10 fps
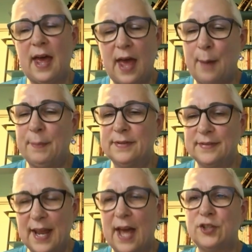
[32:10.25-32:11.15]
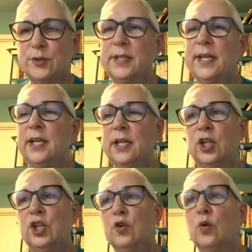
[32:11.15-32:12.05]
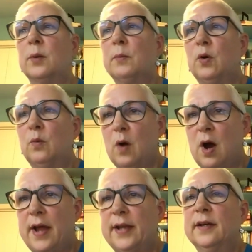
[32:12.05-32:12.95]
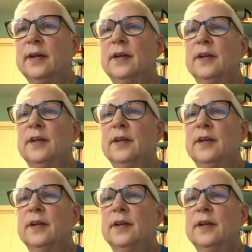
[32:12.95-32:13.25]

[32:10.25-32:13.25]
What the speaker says: happens naturally in a normal wine.